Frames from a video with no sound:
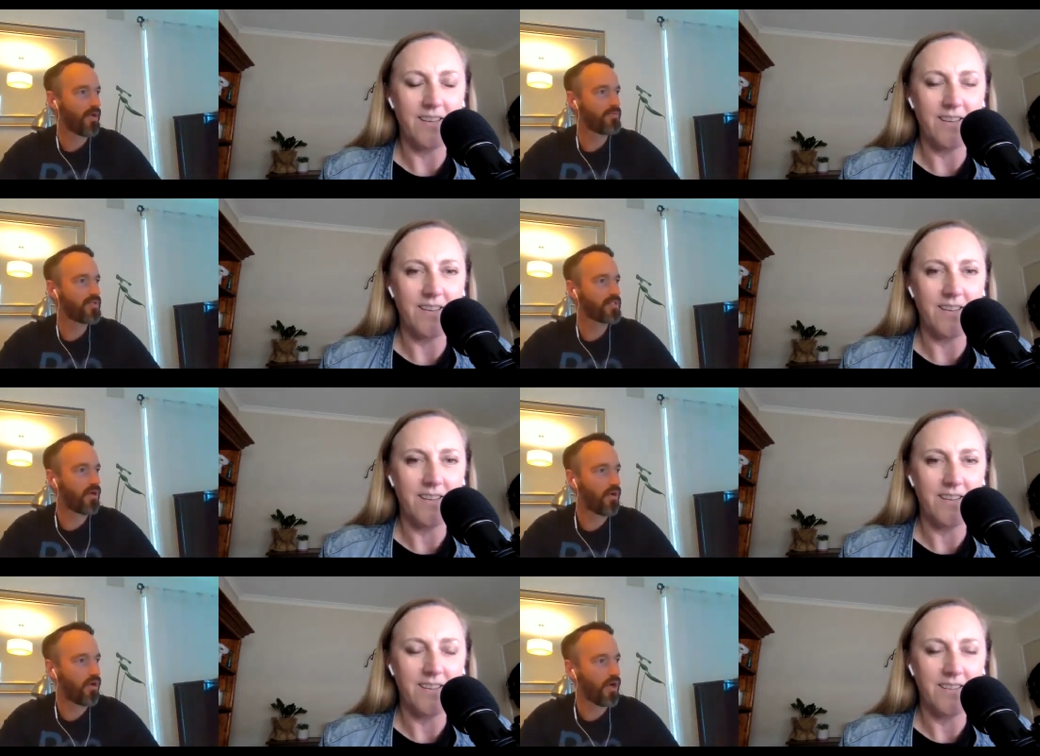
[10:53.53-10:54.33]
Speaker 1: But I'm
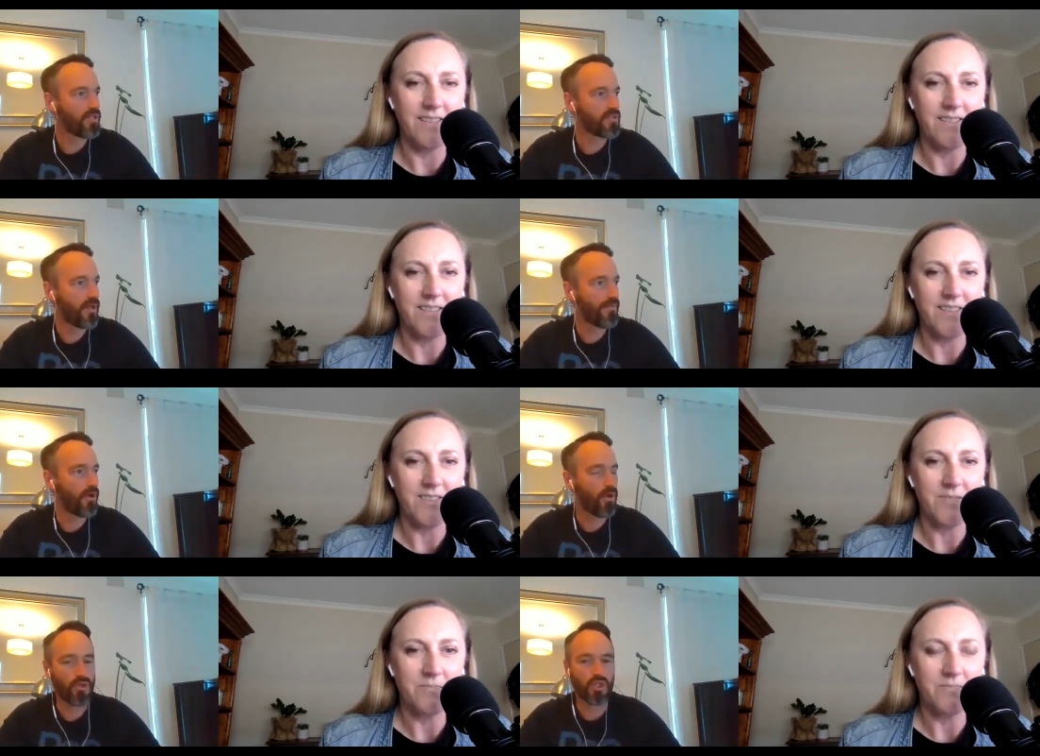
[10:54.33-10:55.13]
just a hot, I just
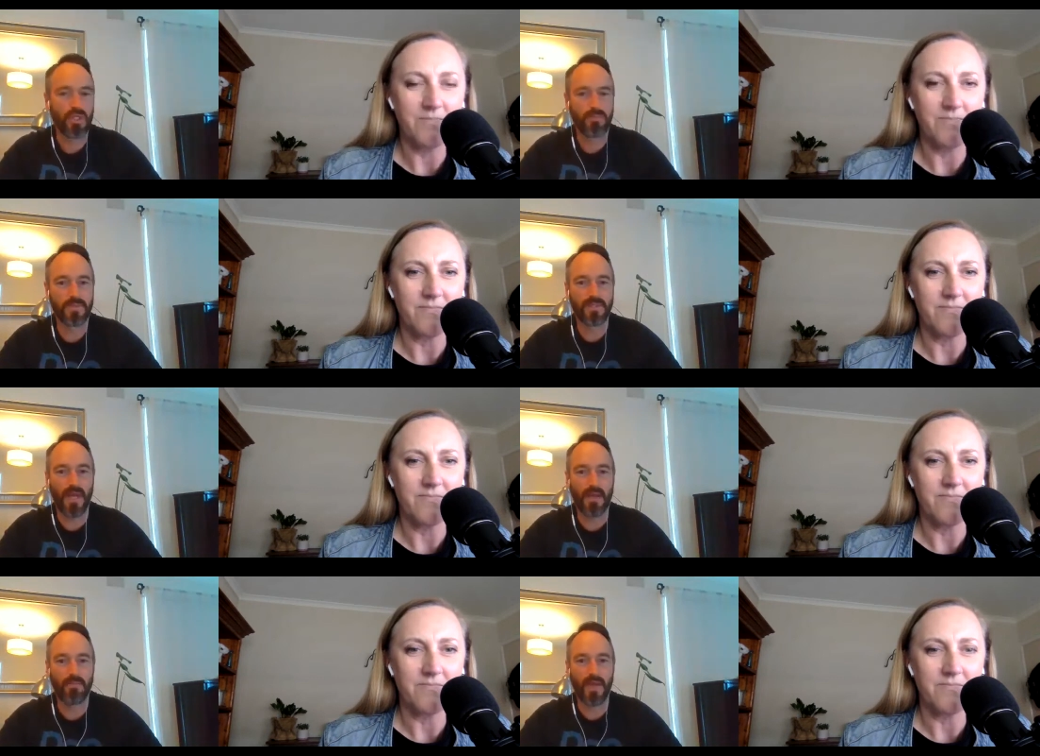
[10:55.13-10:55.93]
like the hot
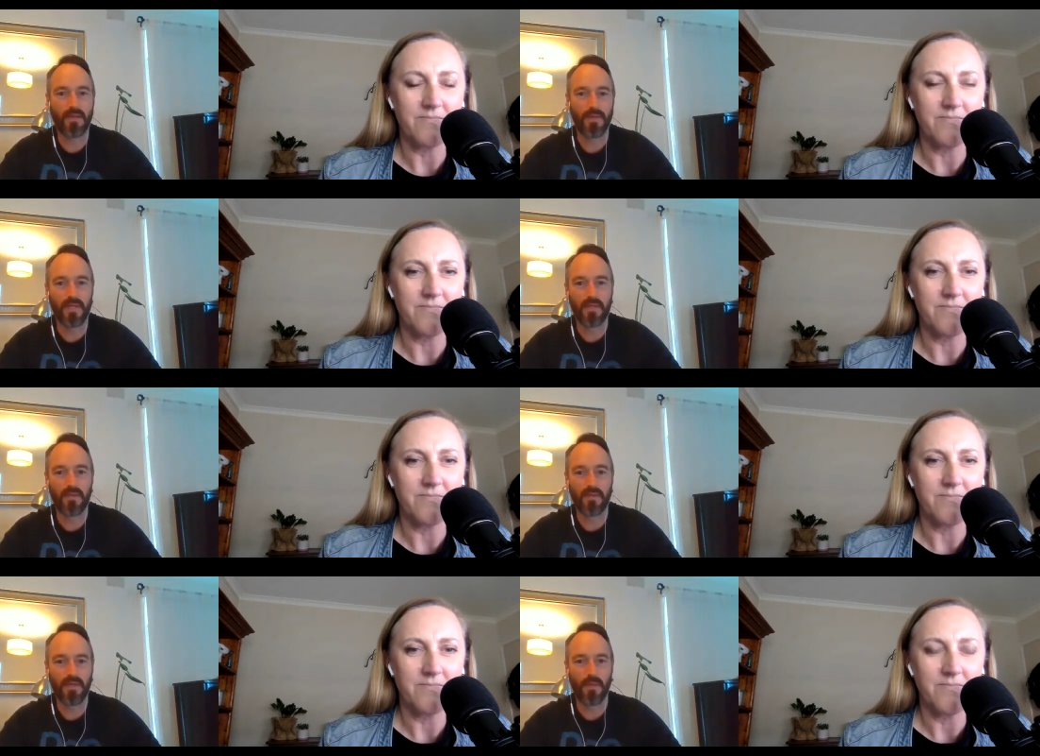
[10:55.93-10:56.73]
chips and
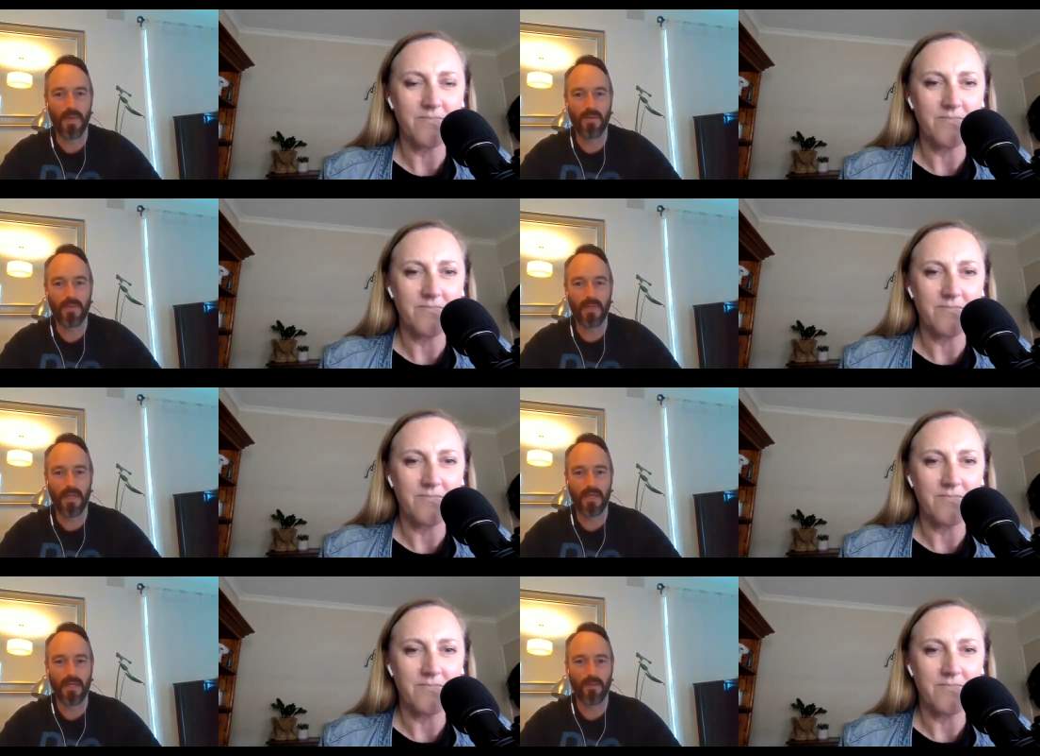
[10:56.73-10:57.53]
maybe, yeah,
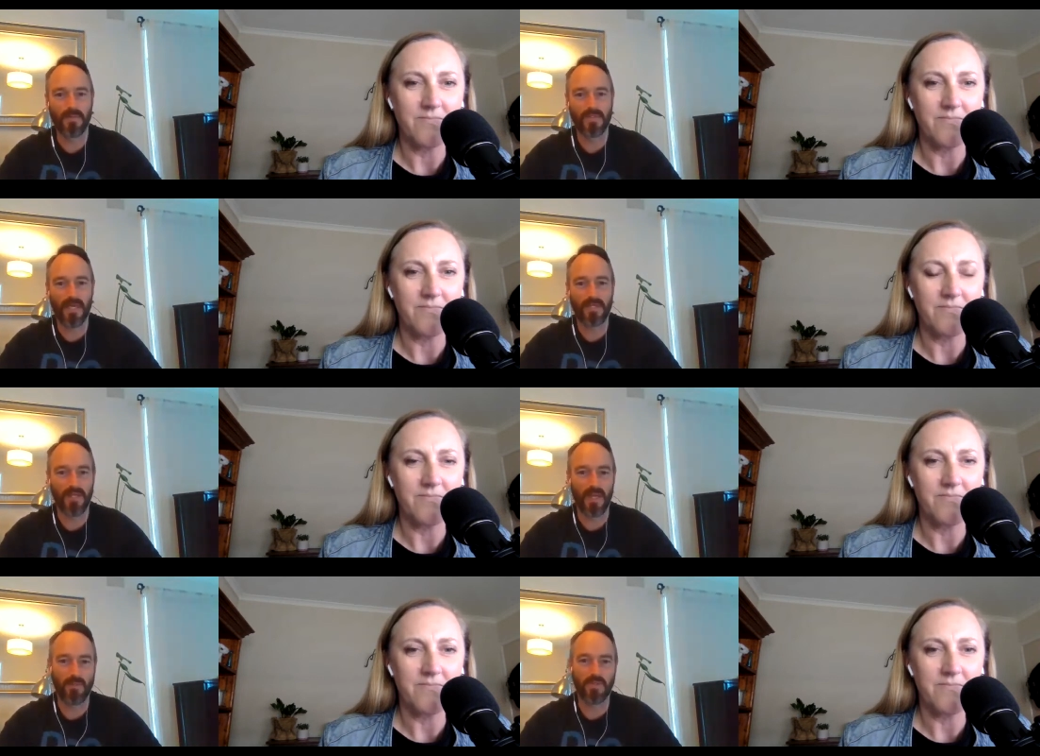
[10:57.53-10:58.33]
maybe a um,
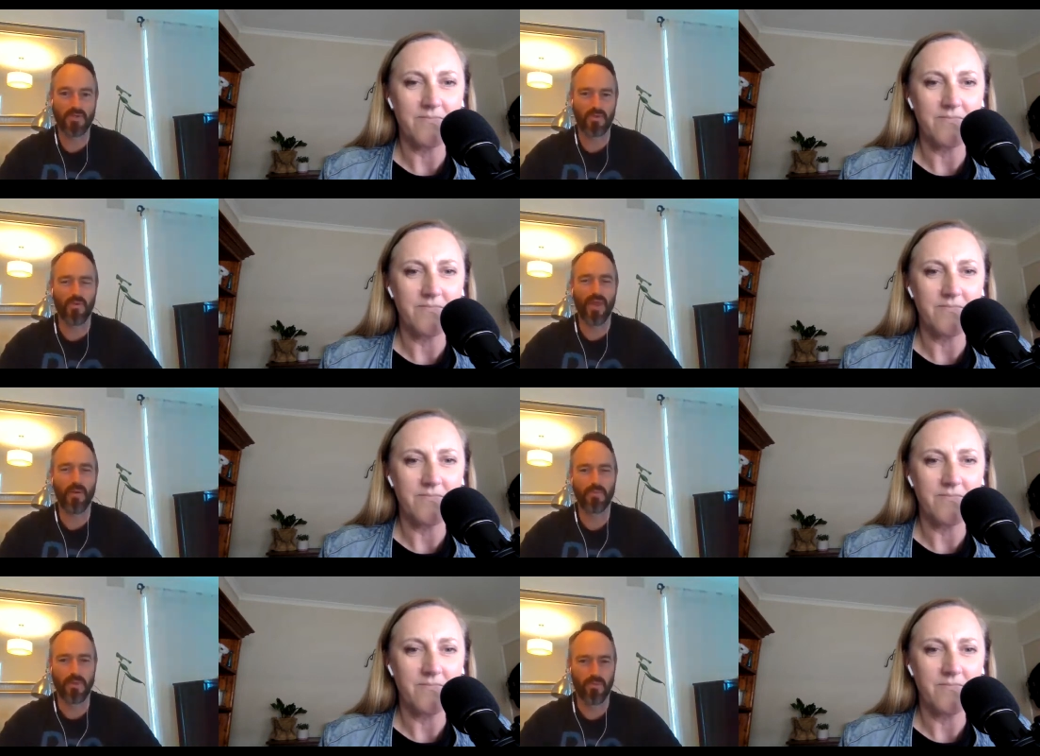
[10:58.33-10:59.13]
steak sandwich.
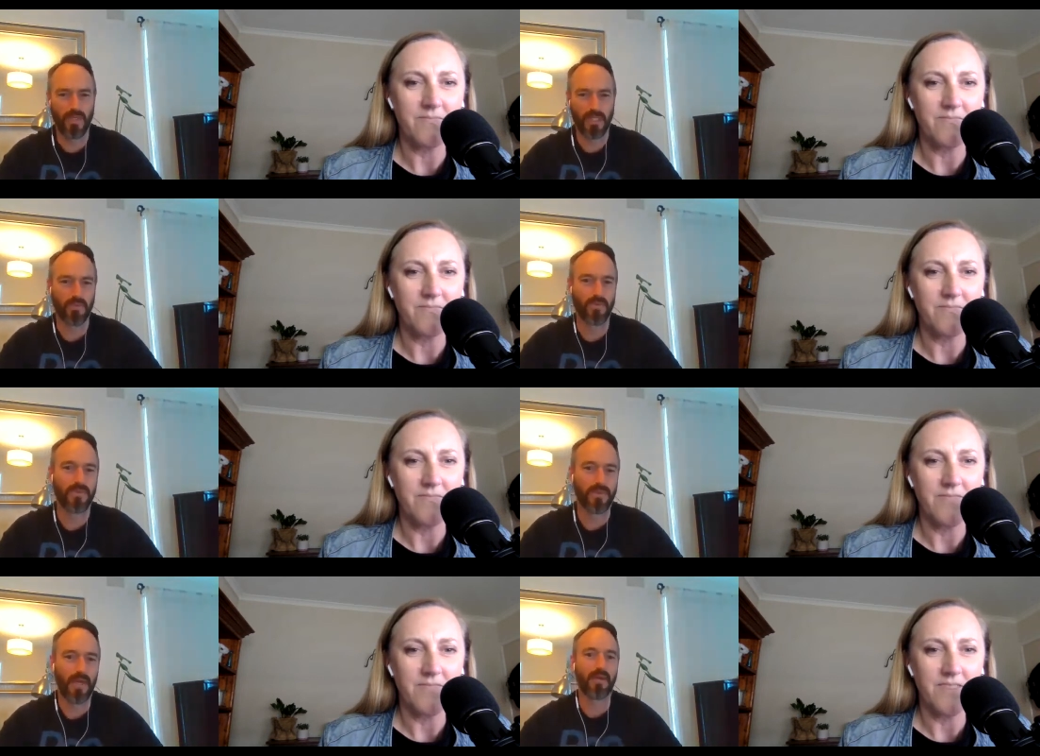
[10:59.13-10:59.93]
Oh, that would be really
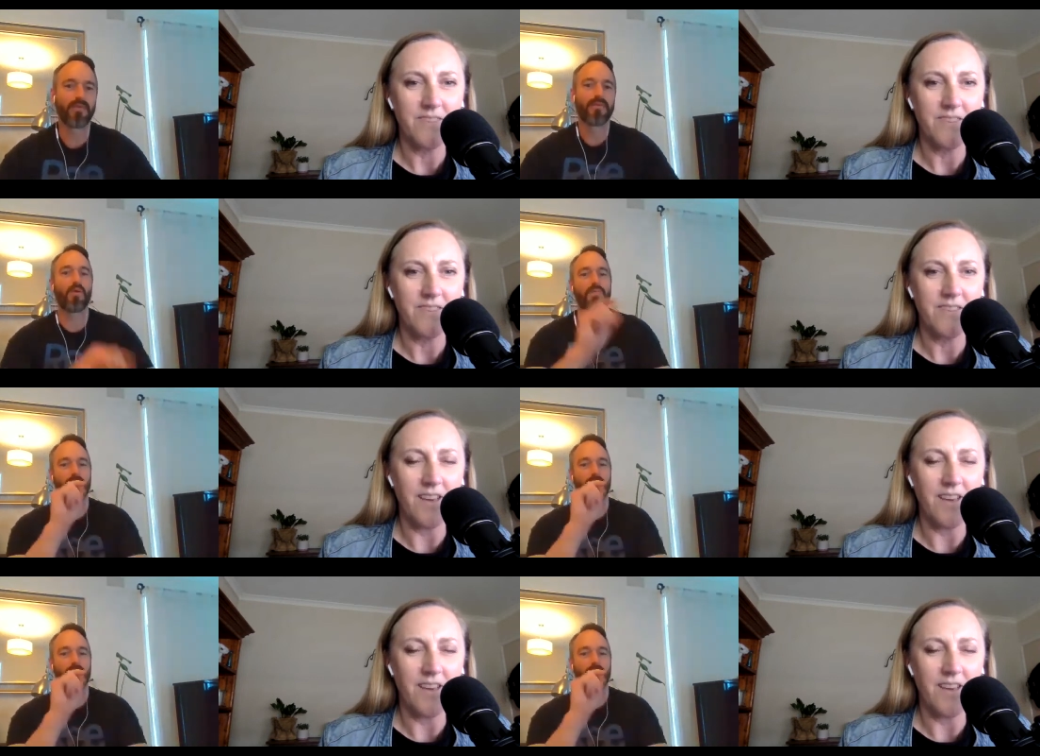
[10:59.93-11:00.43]
good. Yeah. That yeah.